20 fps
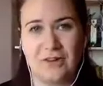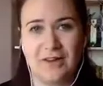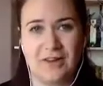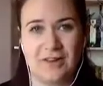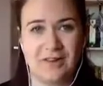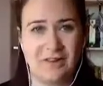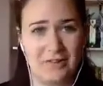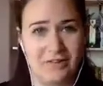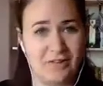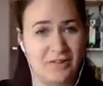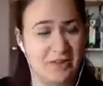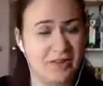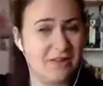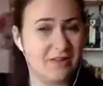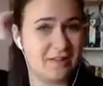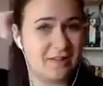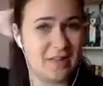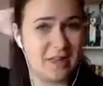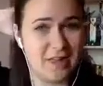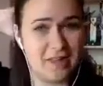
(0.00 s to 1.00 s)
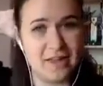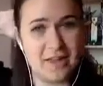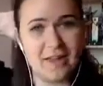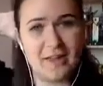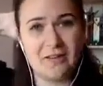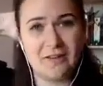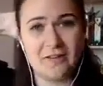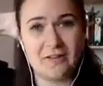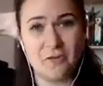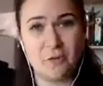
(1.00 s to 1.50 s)
The idea is that it's there
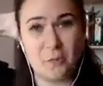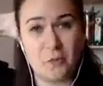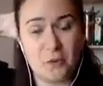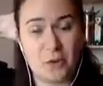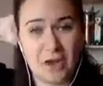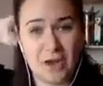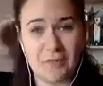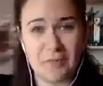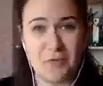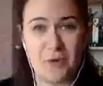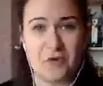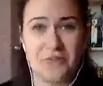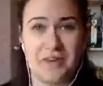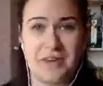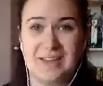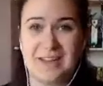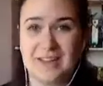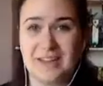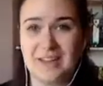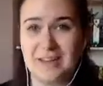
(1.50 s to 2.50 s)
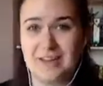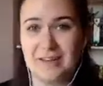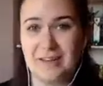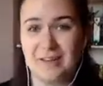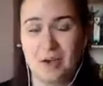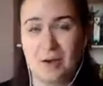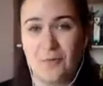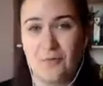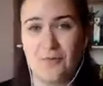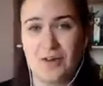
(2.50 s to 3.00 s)
to stop your head moving, and
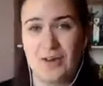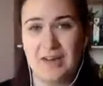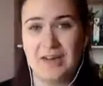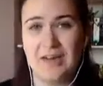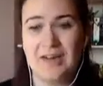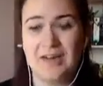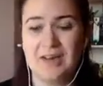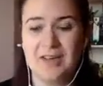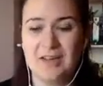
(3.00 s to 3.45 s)
hopefully